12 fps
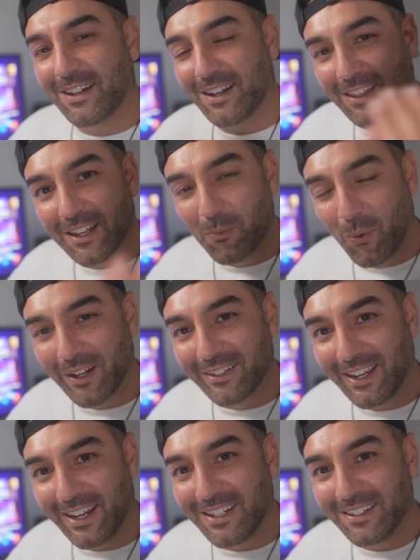I think one
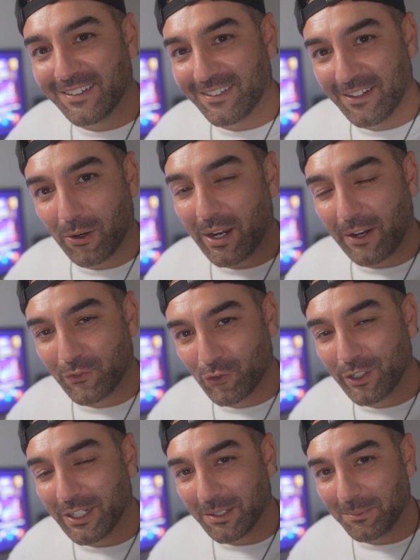day they'll have
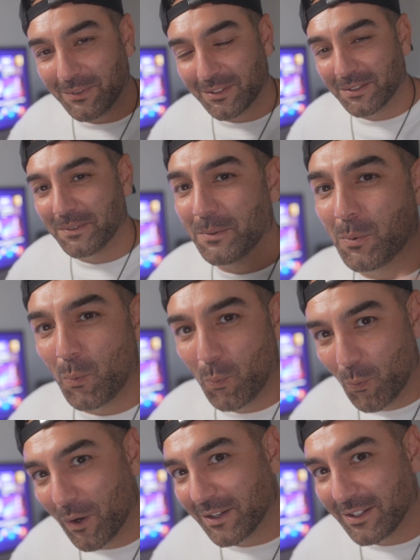dreams.
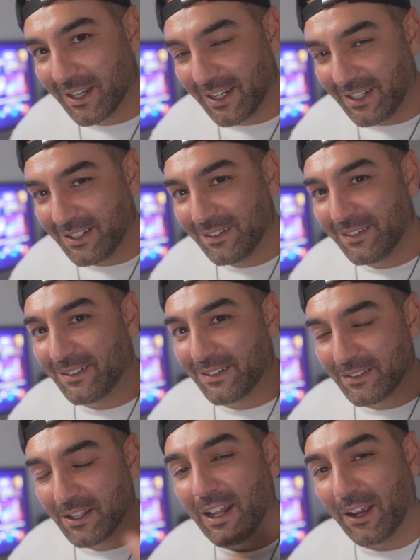One day
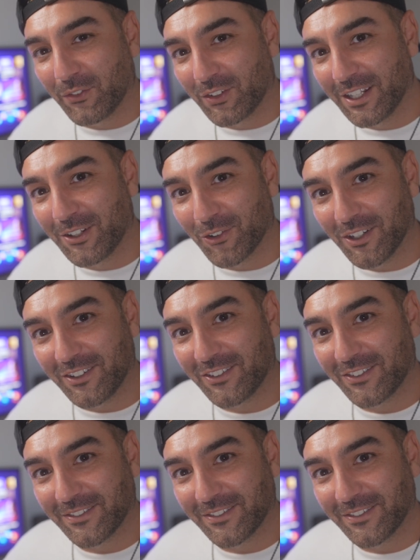they'll have secrets.